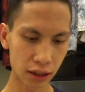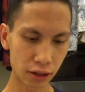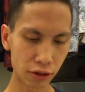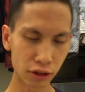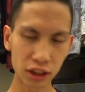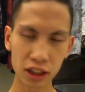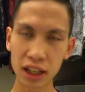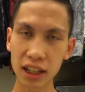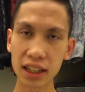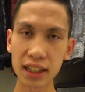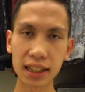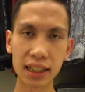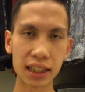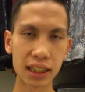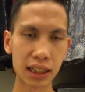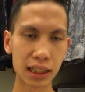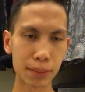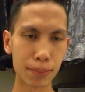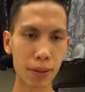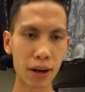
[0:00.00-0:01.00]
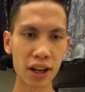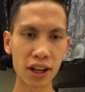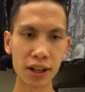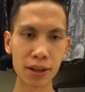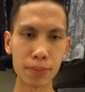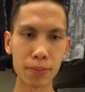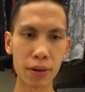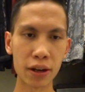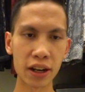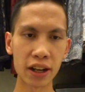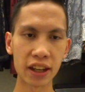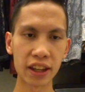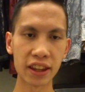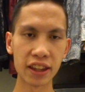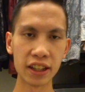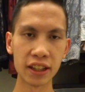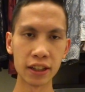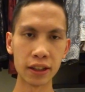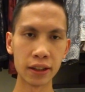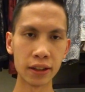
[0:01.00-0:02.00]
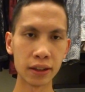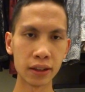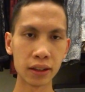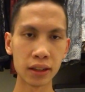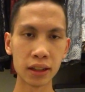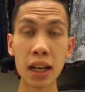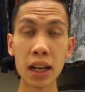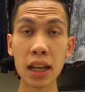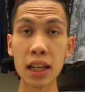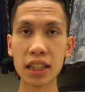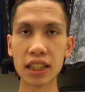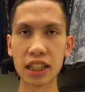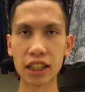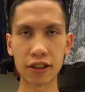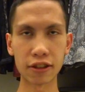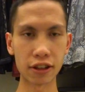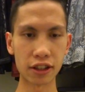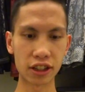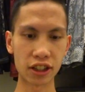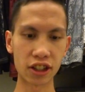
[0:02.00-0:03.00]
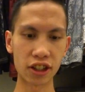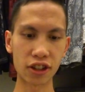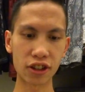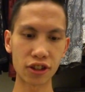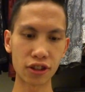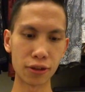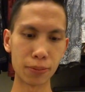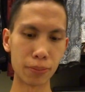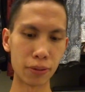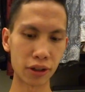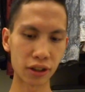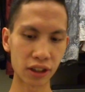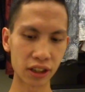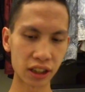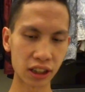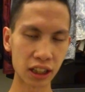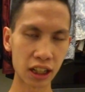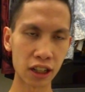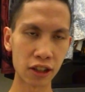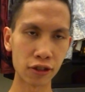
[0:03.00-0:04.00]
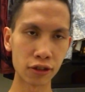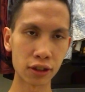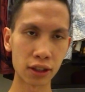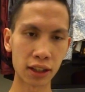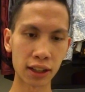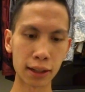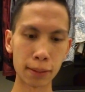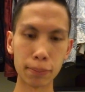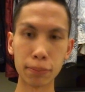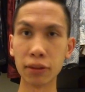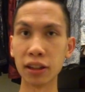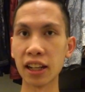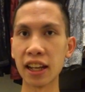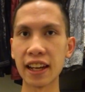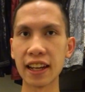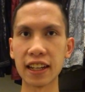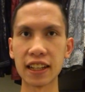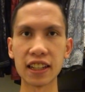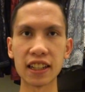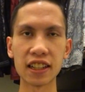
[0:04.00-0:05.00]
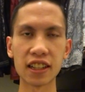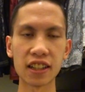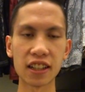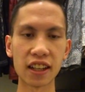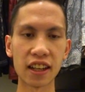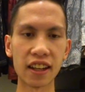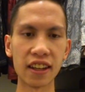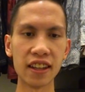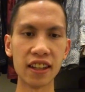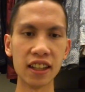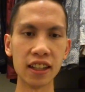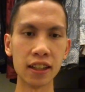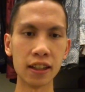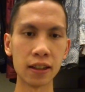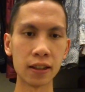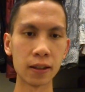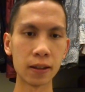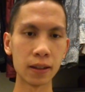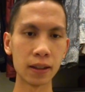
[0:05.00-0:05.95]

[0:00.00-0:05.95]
It was kind of inspired by the Secret Circle Book of Shadows and the Blake and the